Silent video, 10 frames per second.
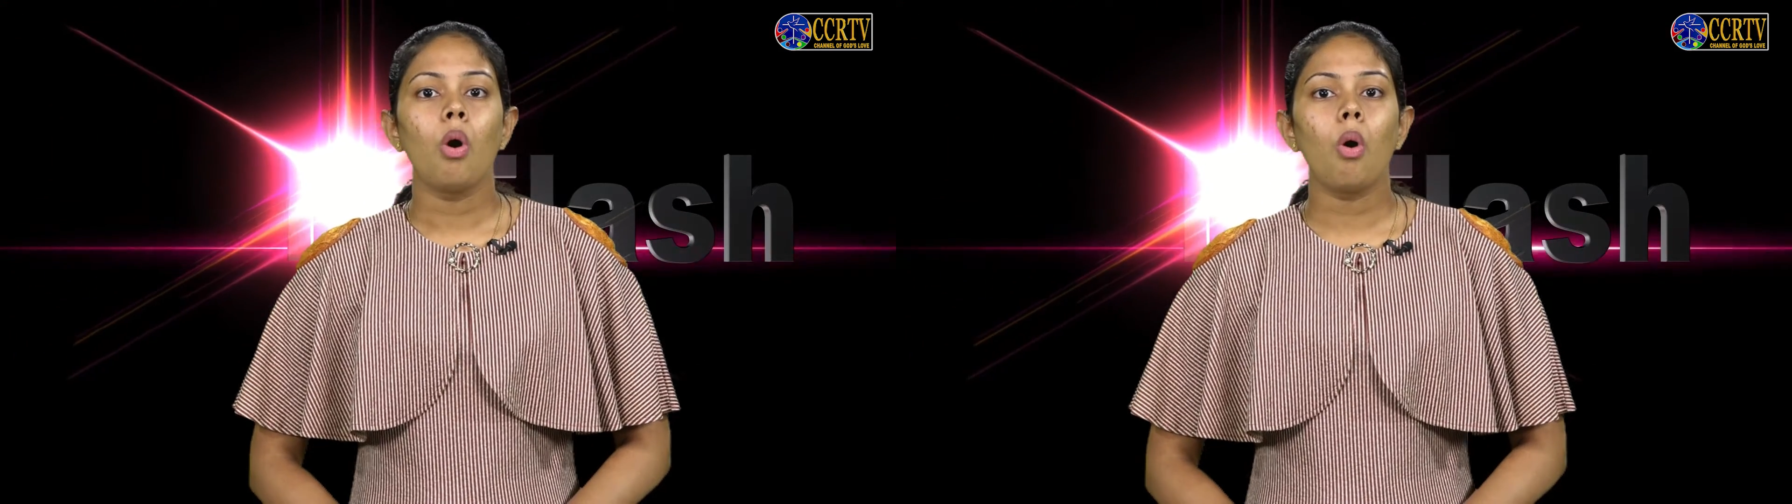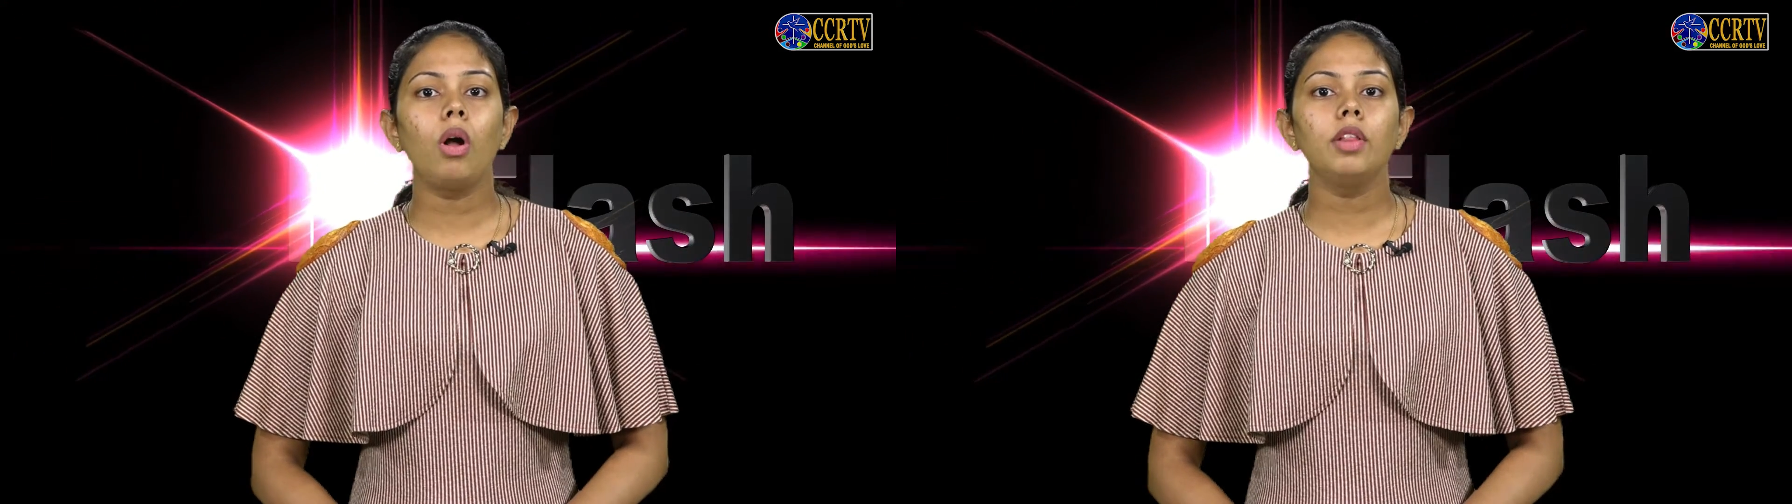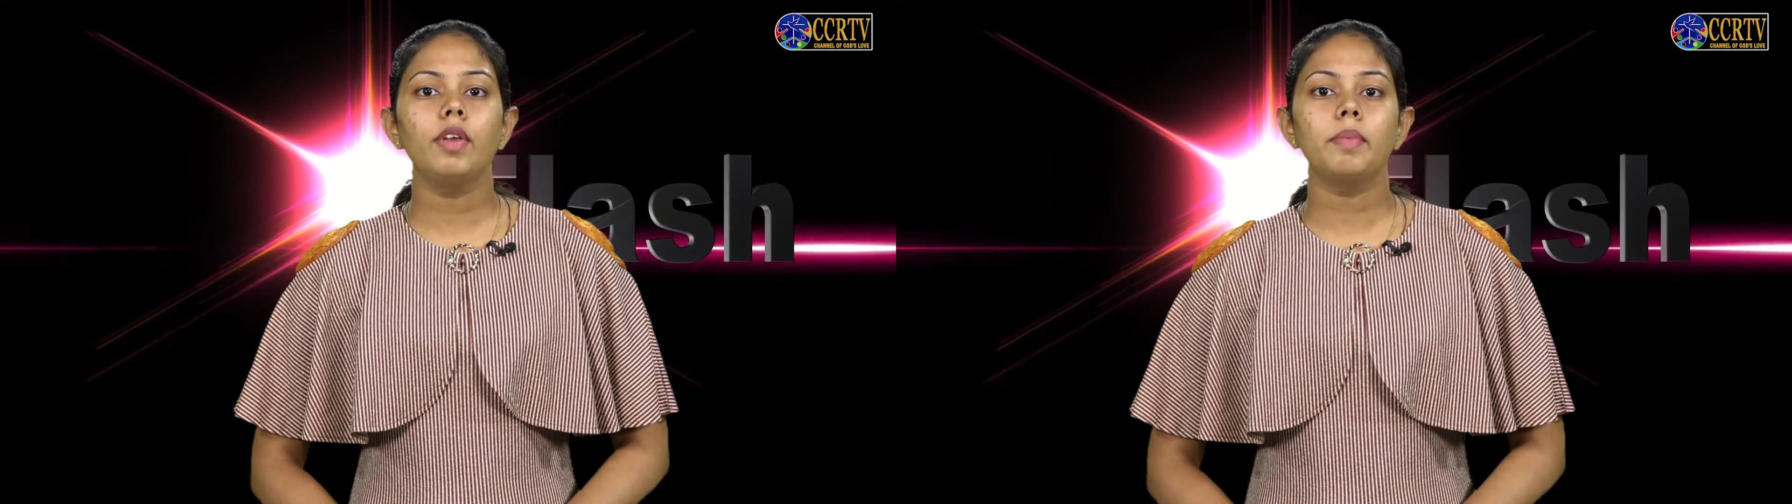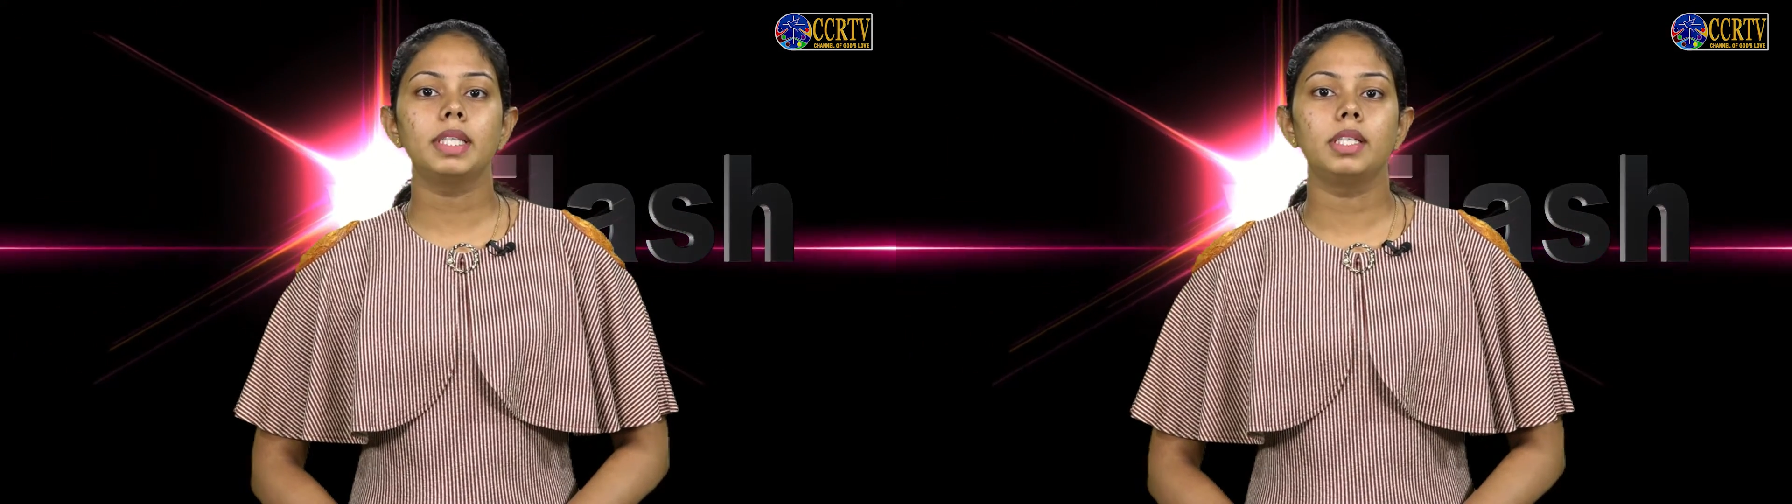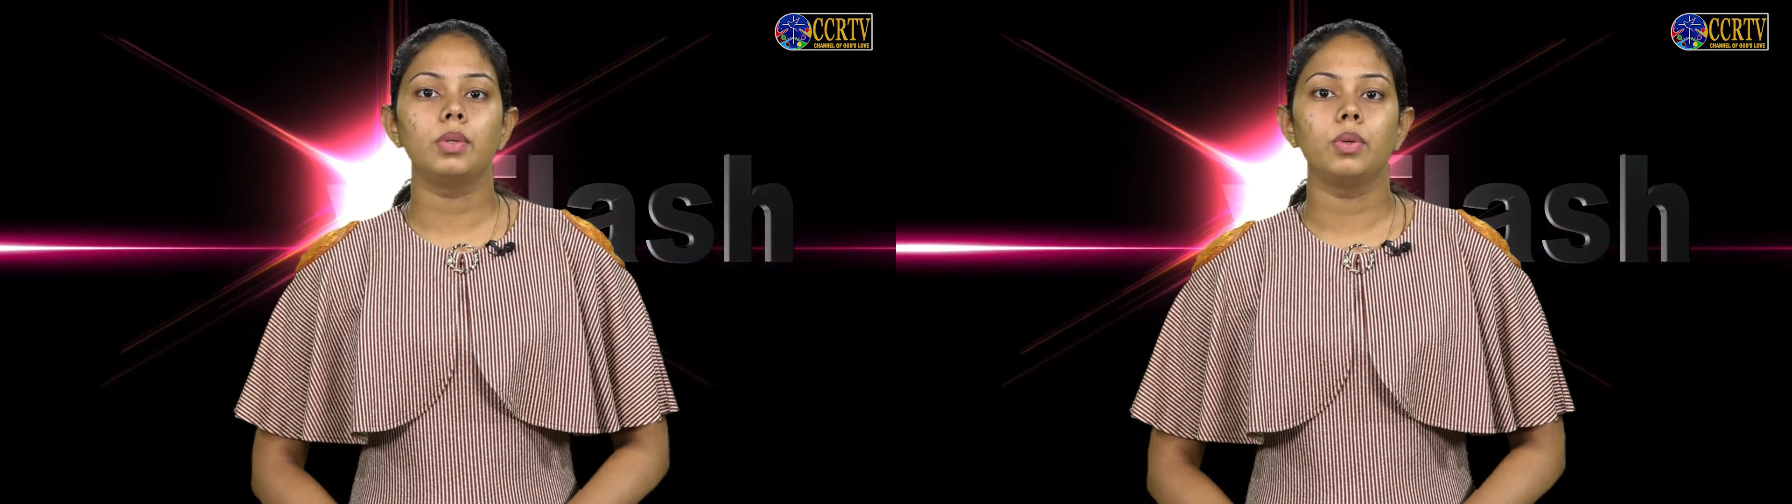All we
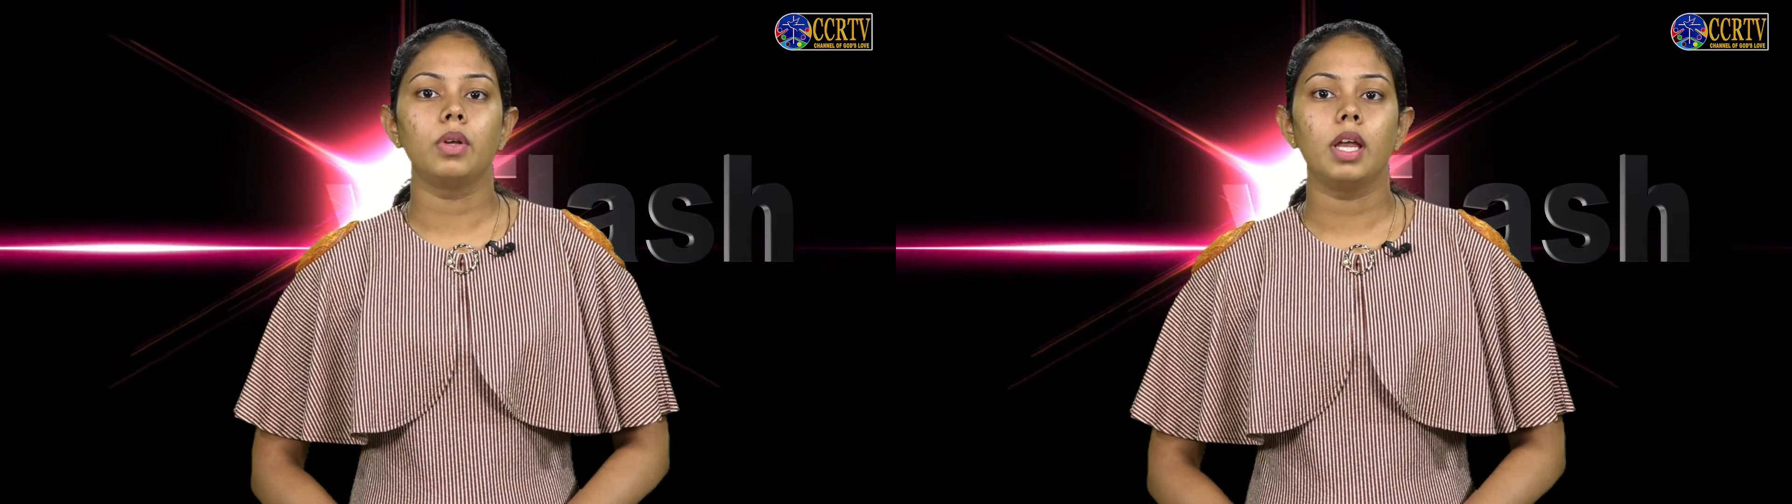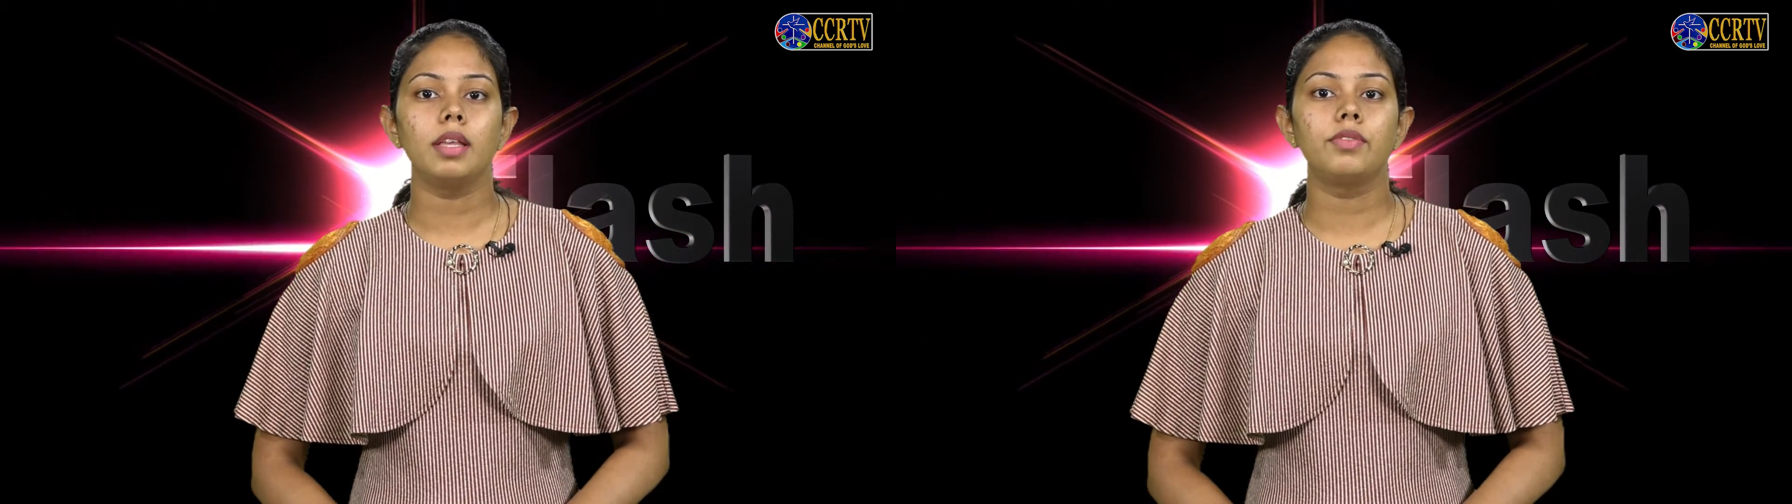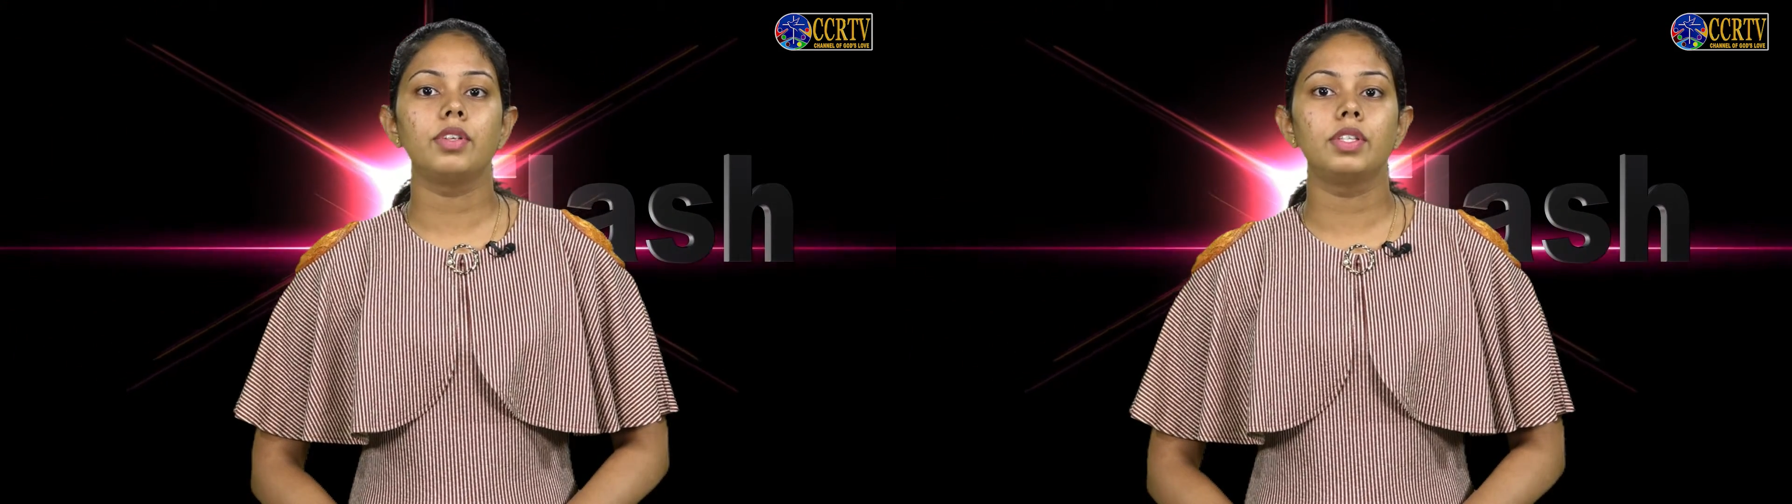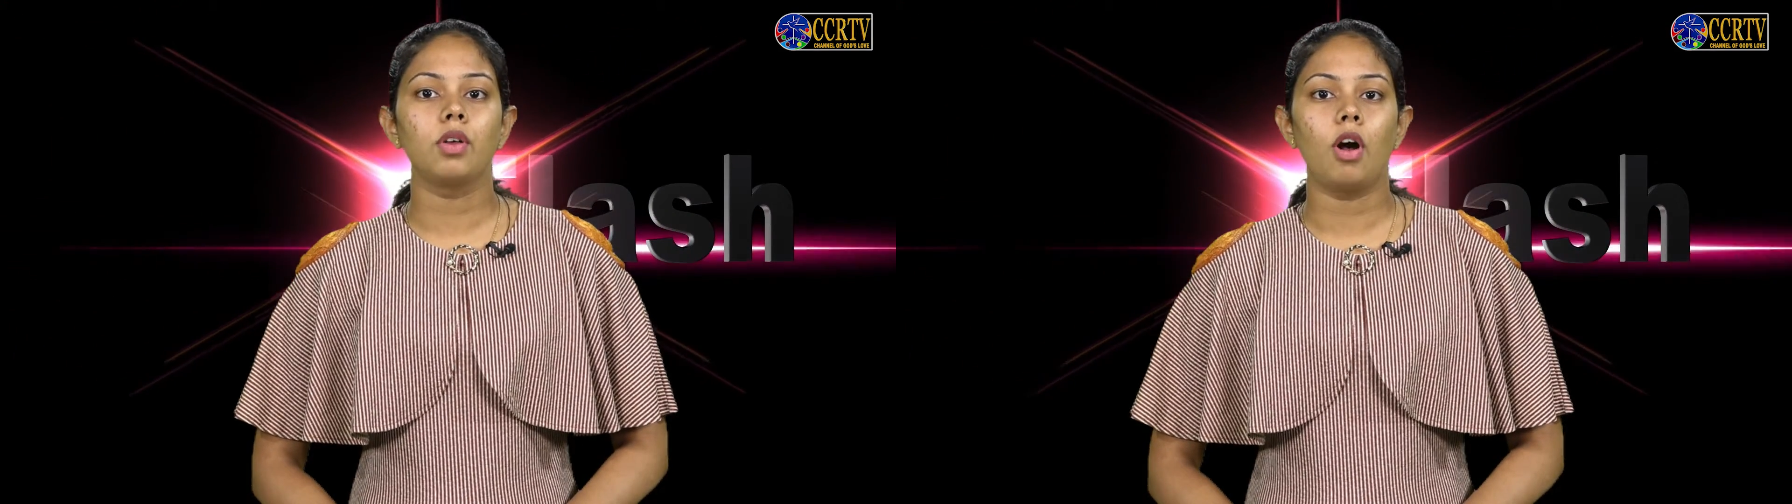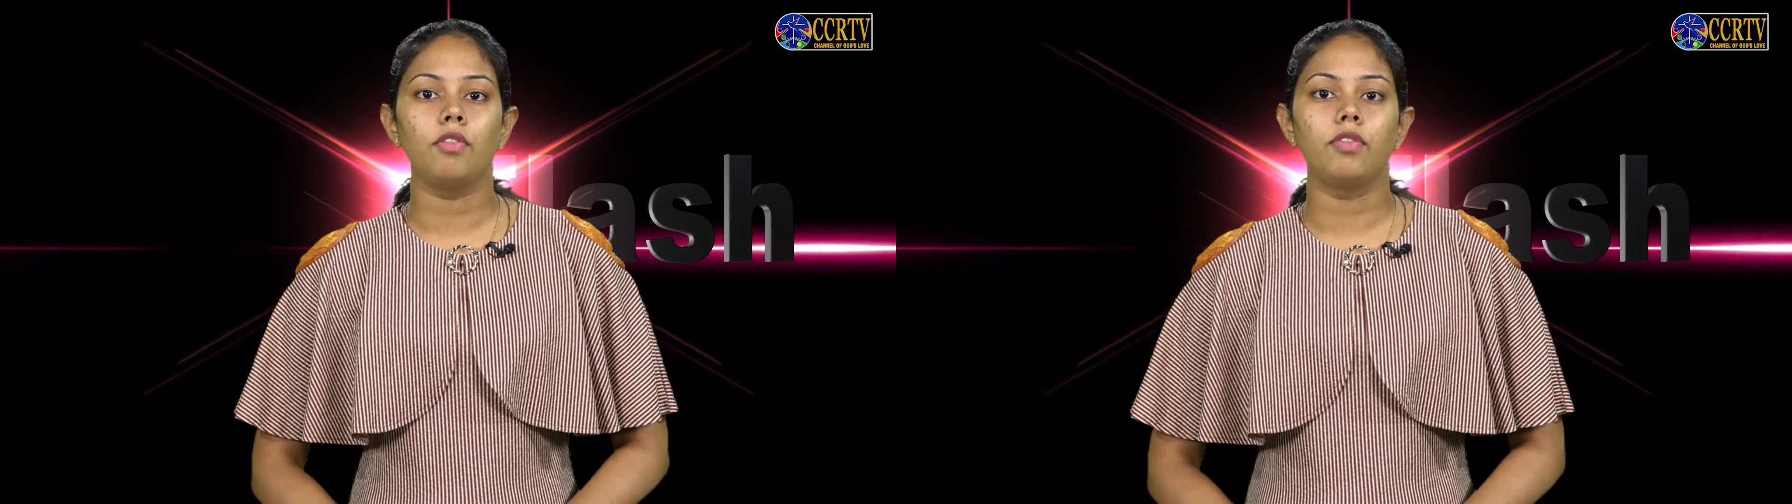must do is
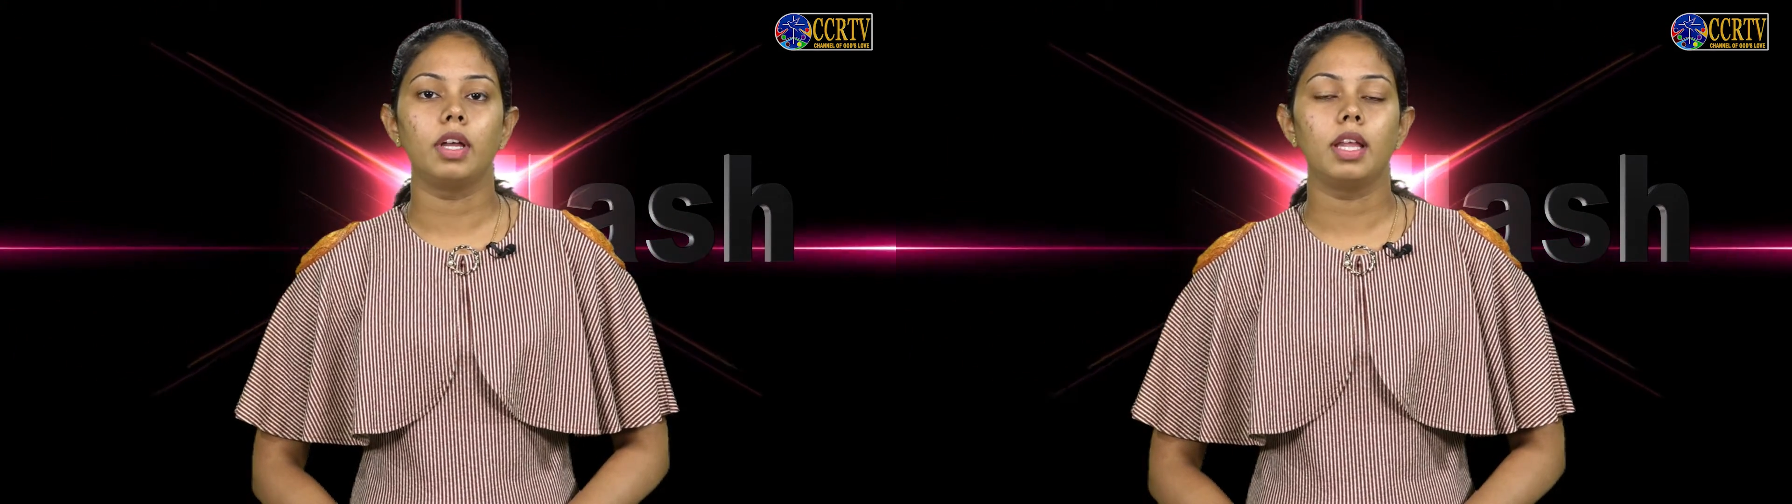resolve